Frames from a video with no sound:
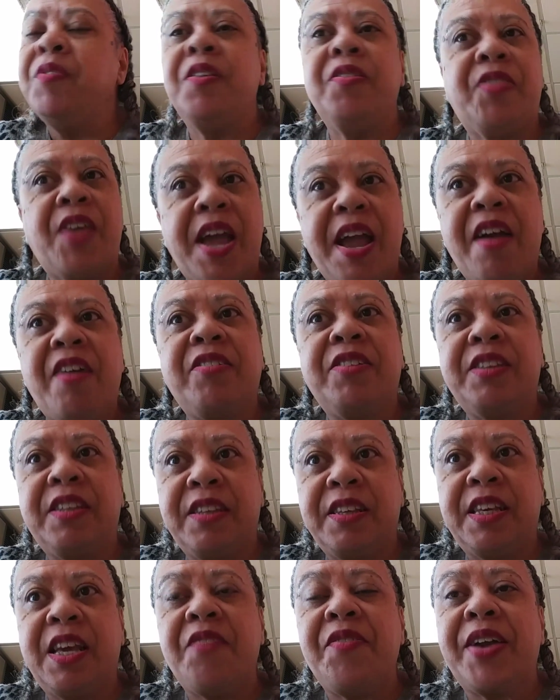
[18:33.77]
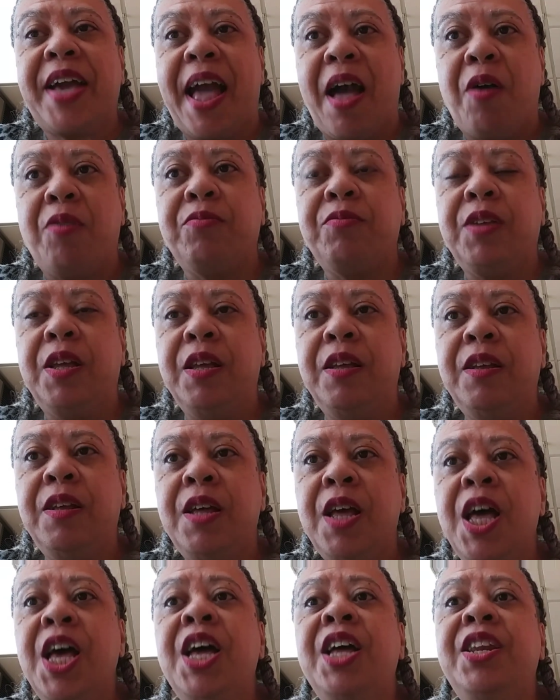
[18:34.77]
They are giving out
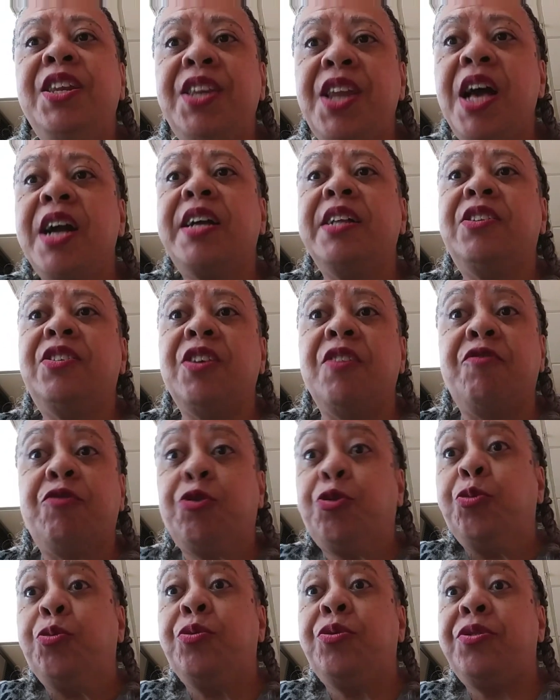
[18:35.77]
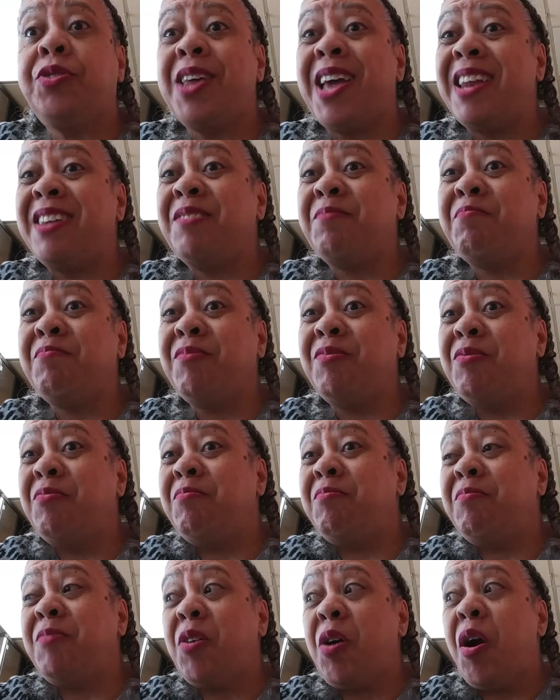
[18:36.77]
nuggets of truth that
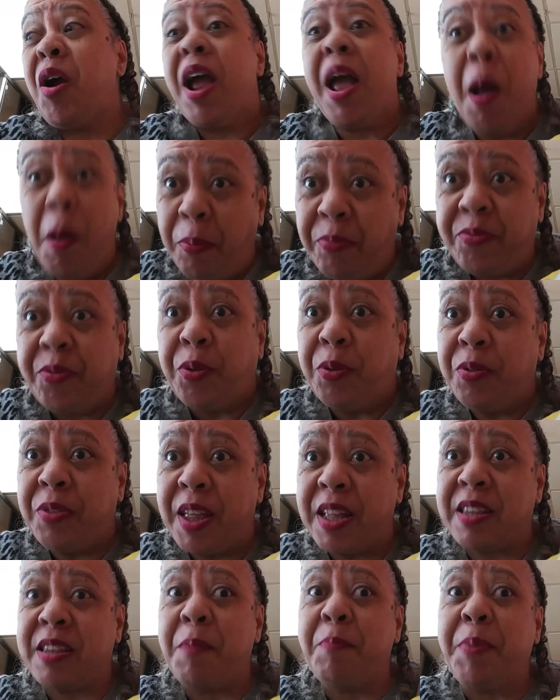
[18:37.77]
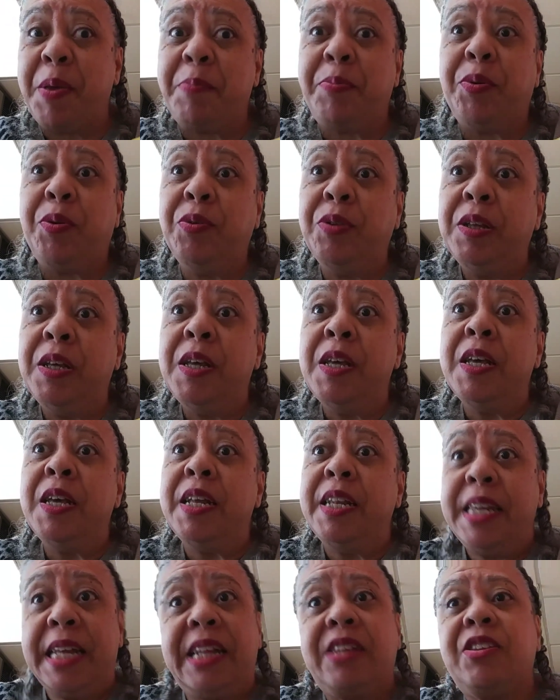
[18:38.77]
are helpful, that some people
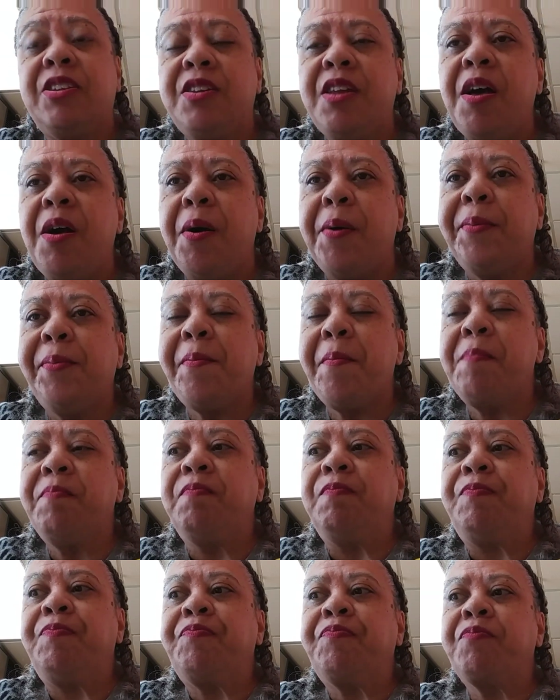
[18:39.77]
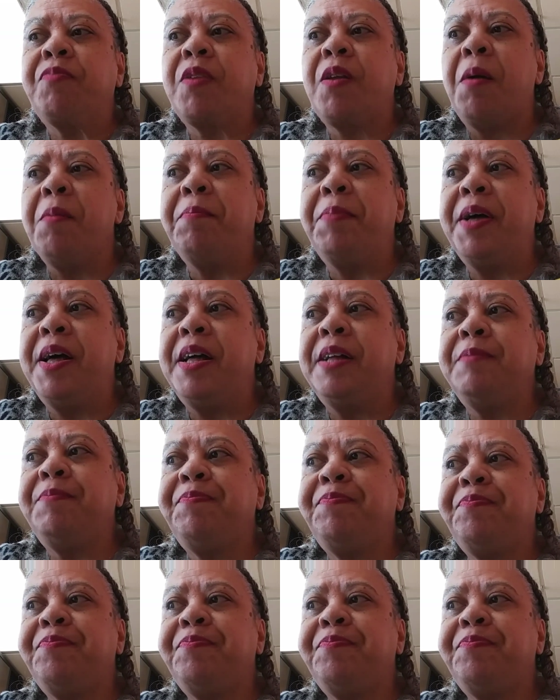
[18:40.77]
need to know. But